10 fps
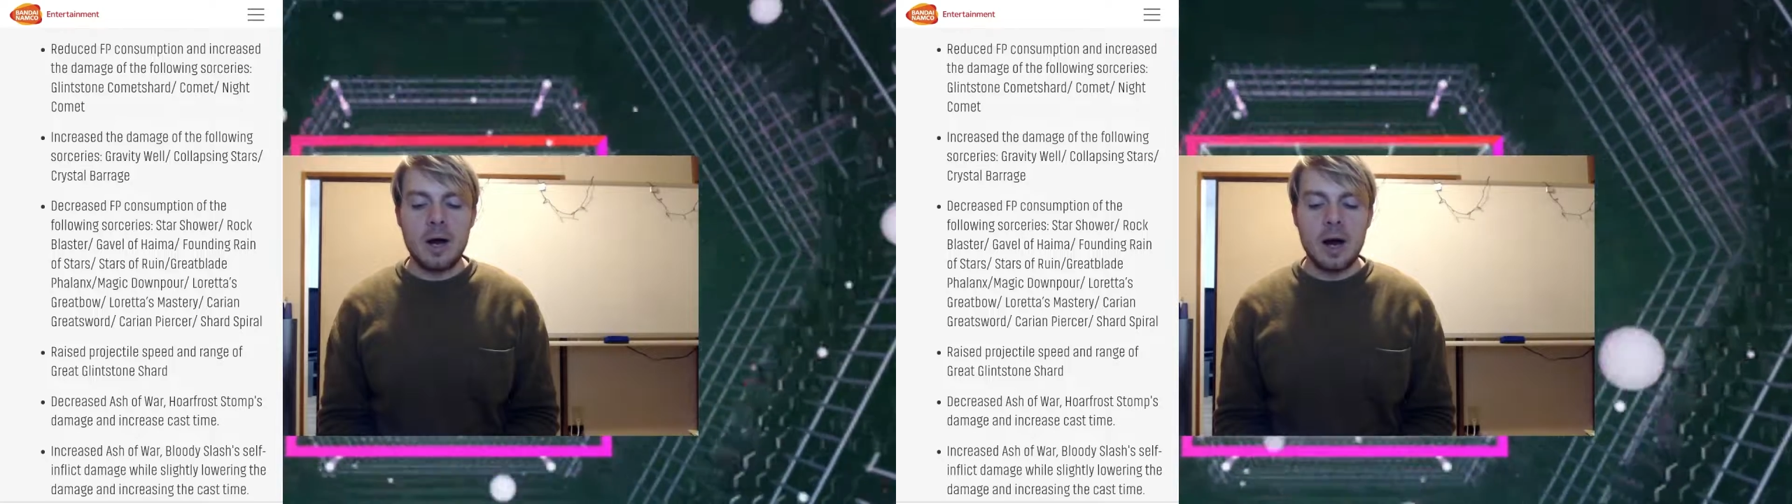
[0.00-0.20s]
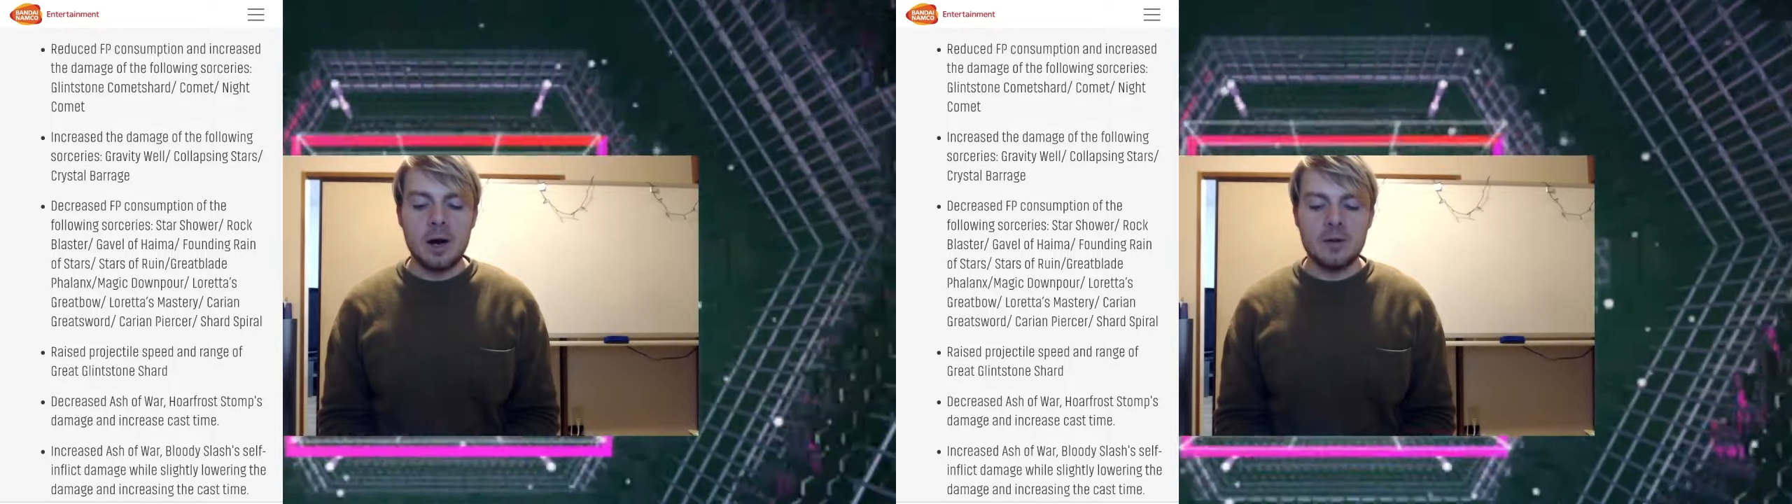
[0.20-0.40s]

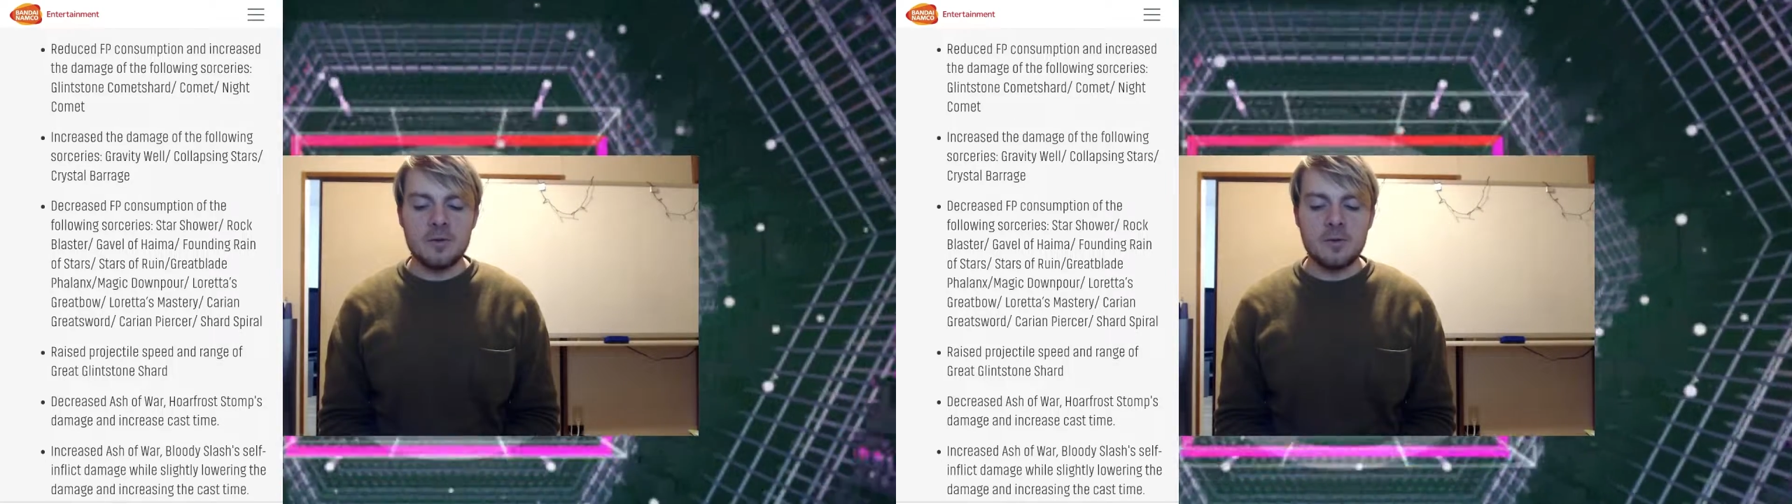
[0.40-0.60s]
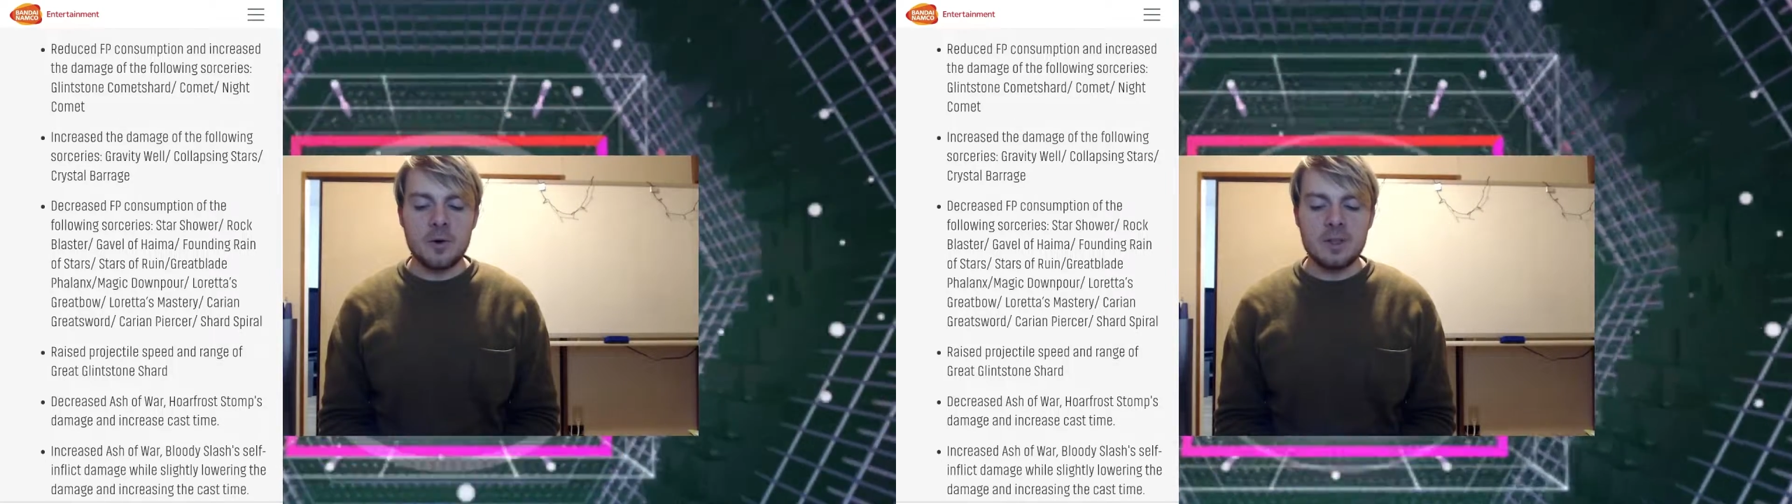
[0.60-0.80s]
Hard
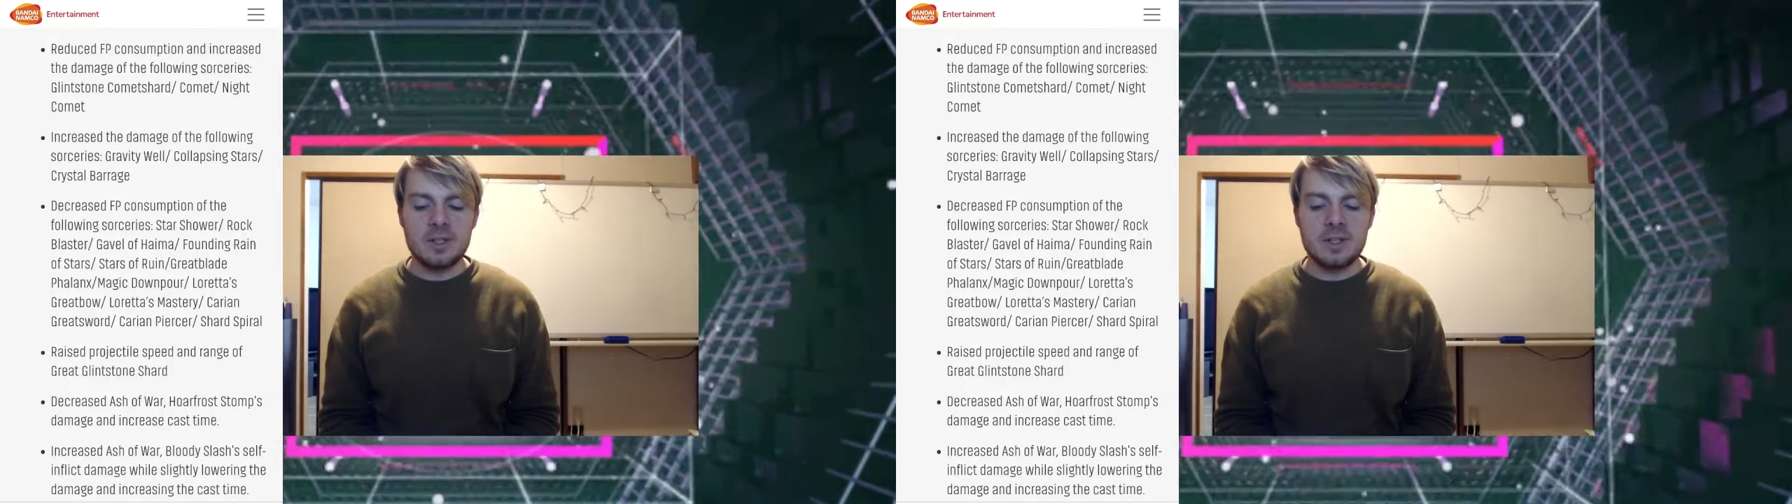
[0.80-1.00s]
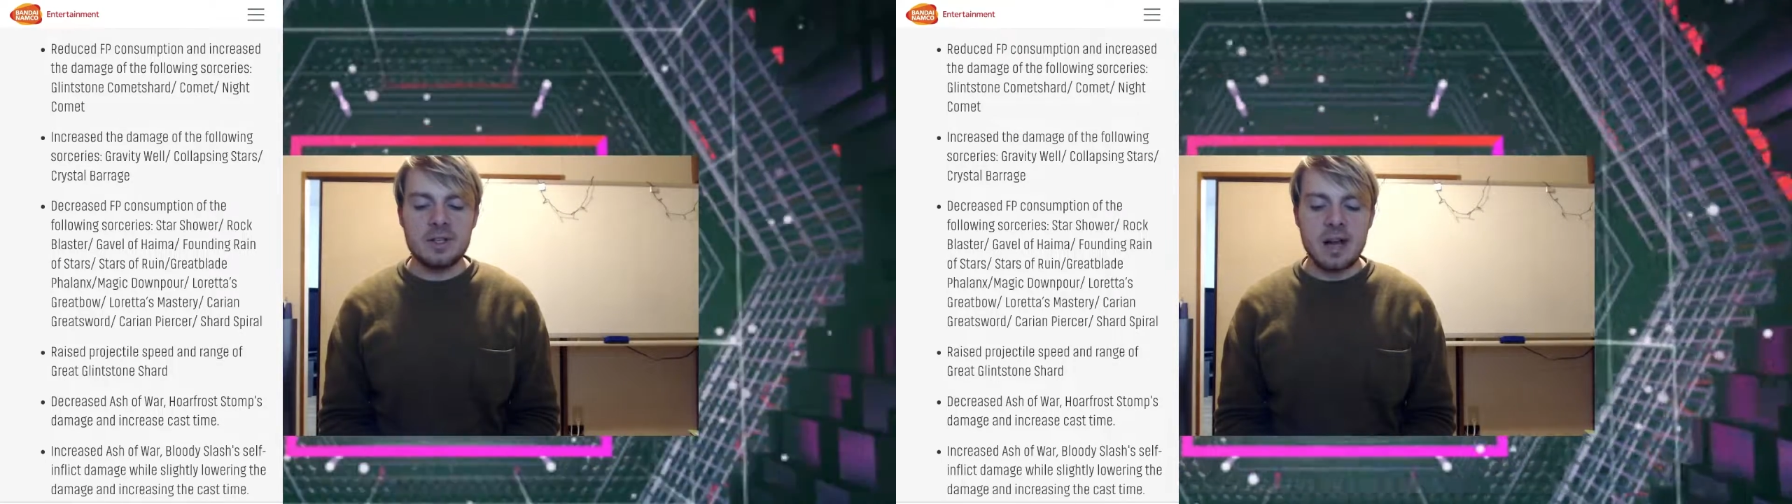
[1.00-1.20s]

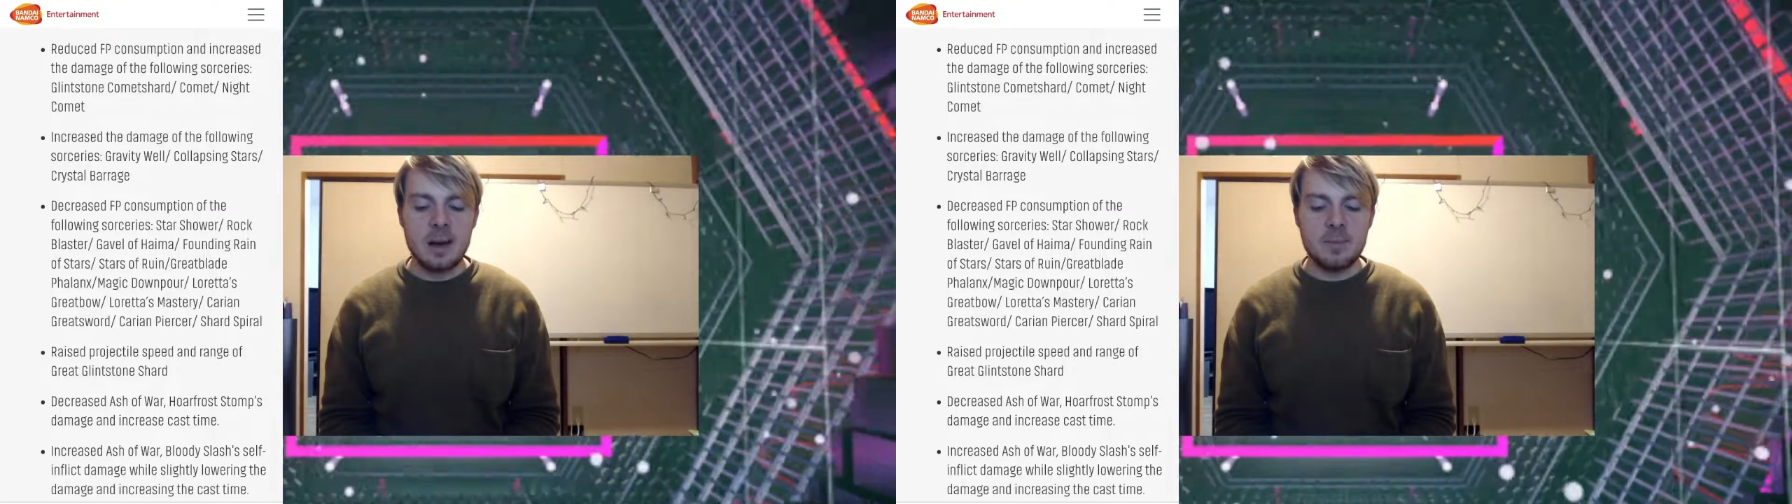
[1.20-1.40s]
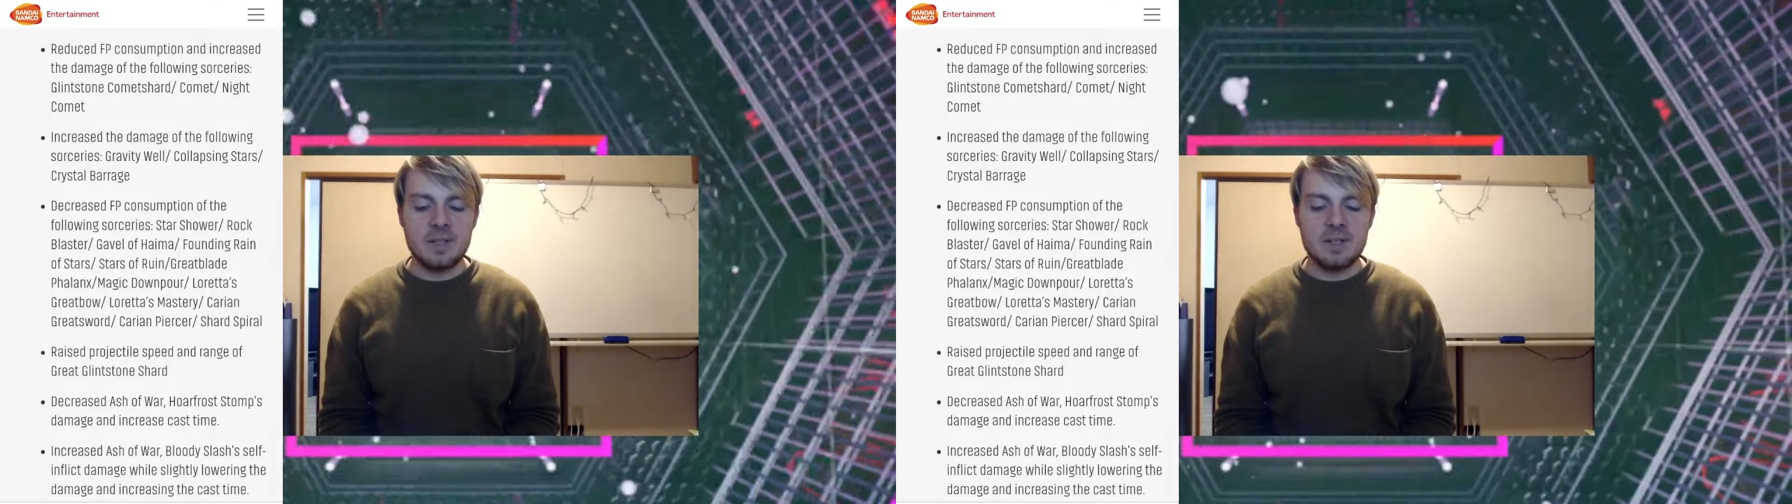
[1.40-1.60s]
Frost
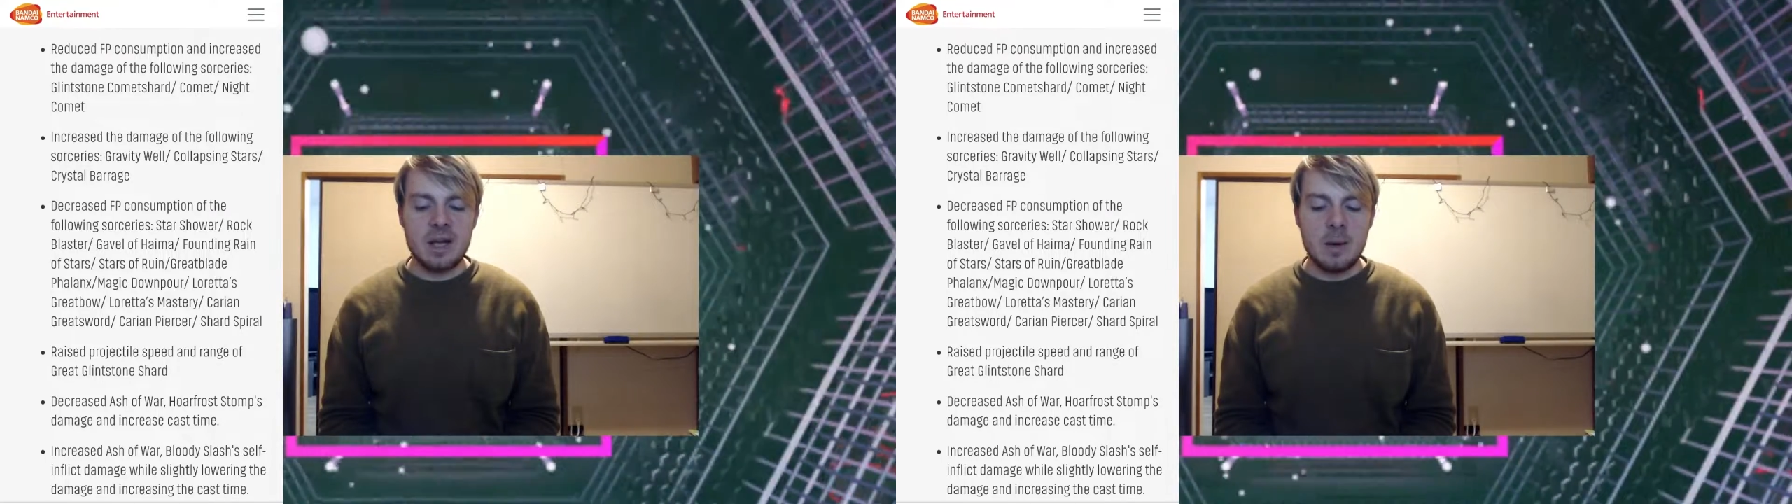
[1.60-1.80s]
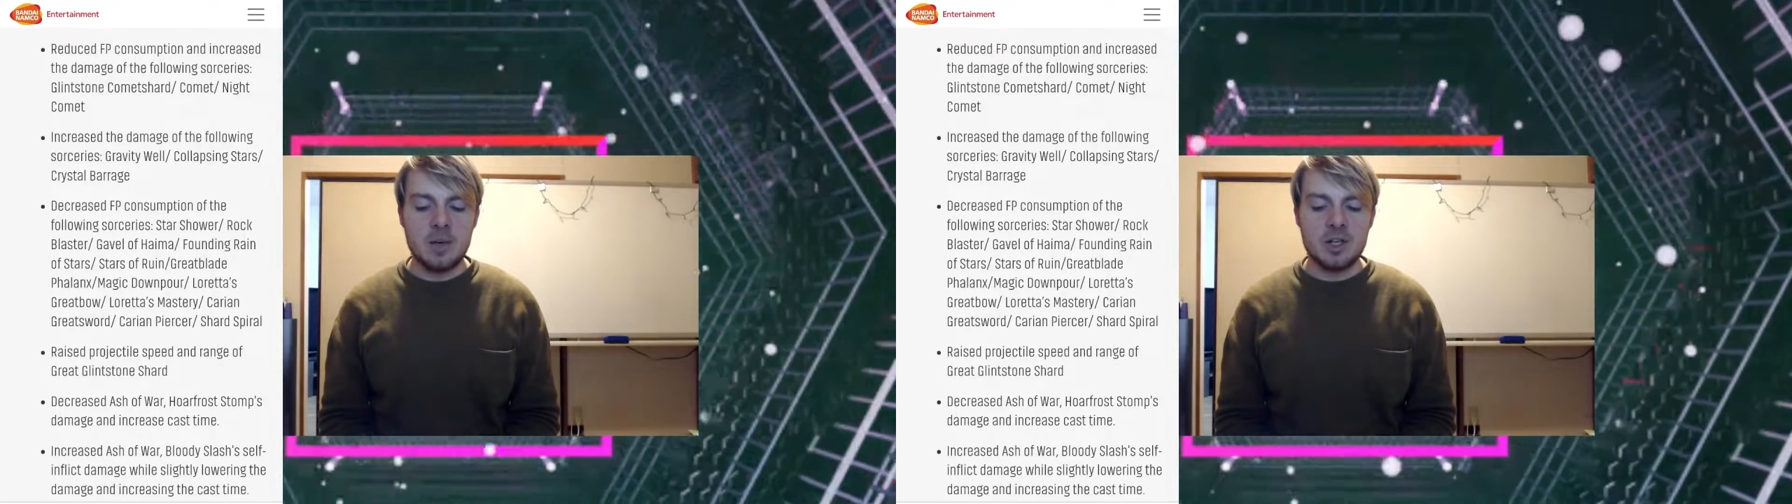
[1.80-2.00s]
stamps
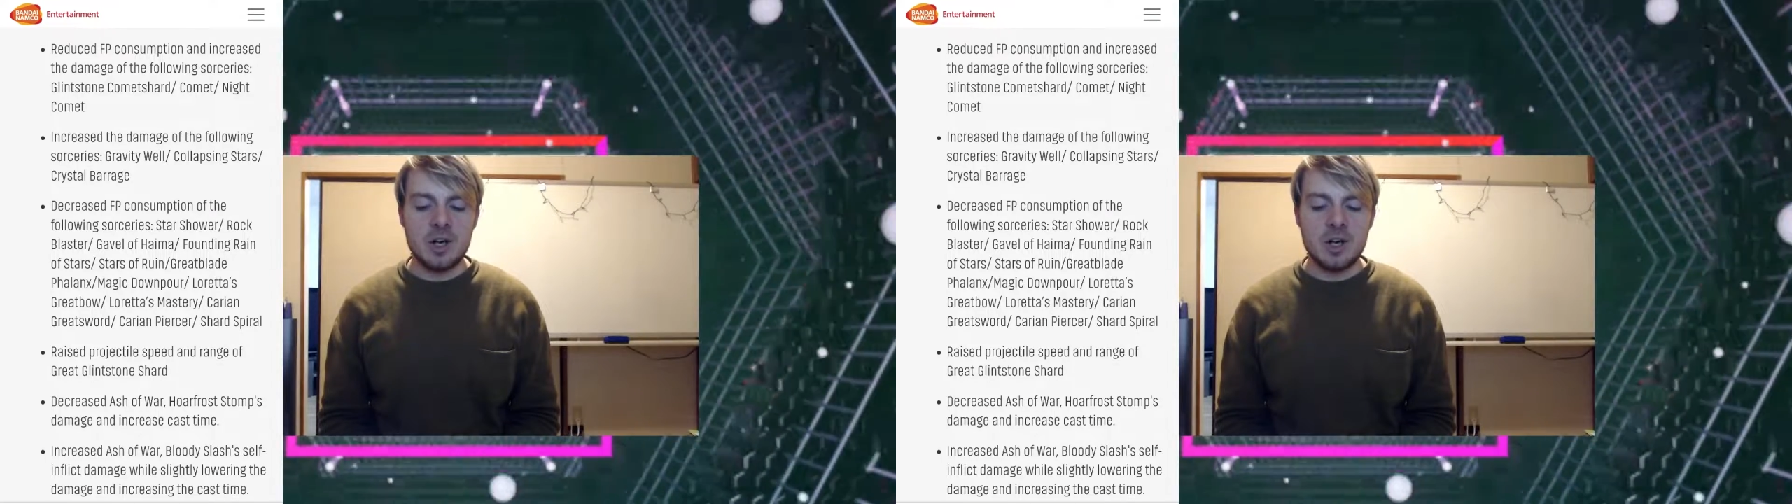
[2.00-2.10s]
damage